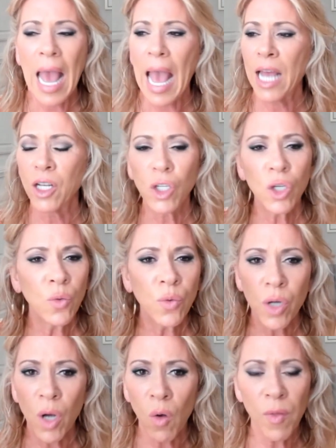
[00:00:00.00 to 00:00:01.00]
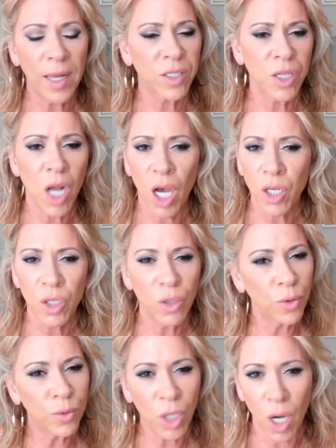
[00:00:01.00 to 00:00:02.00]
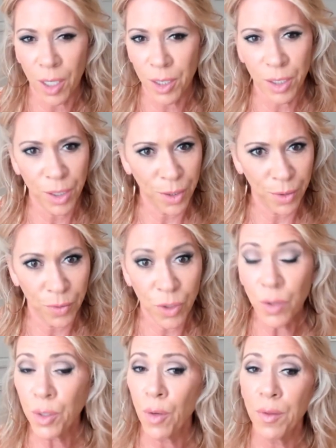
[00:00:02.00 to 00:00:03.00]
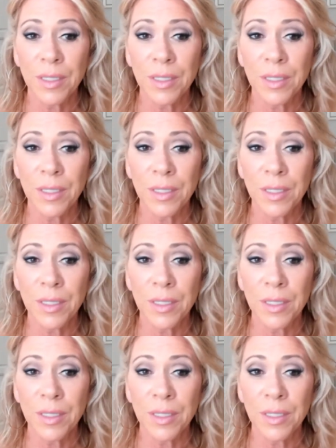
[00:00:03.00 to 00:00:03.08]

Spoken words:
and you know that's not you talking to you, you know the